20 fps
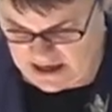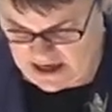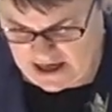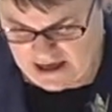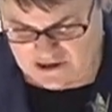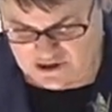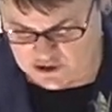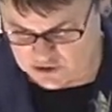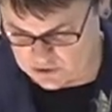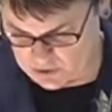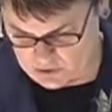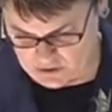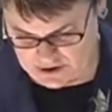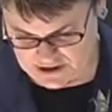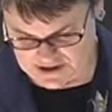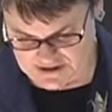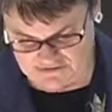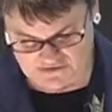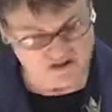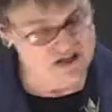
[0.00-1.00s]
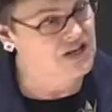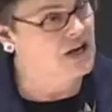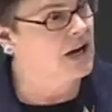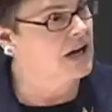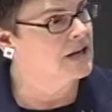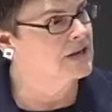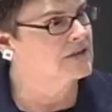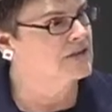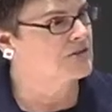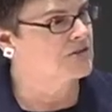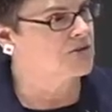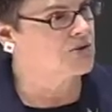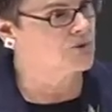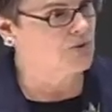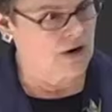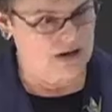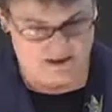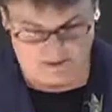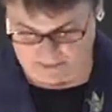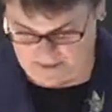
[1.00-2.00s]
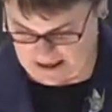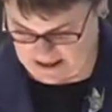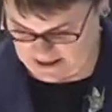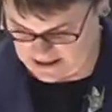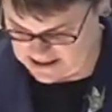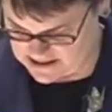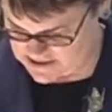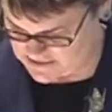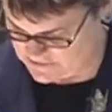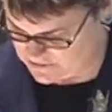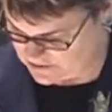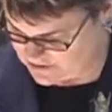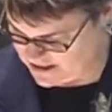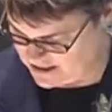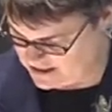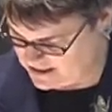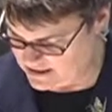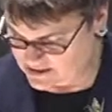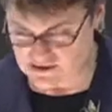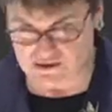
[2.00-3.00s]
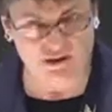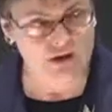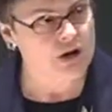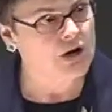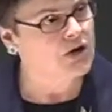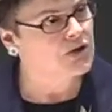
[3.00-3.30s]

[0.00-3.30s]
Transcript: and stories of nuns threatened by lustful Danes,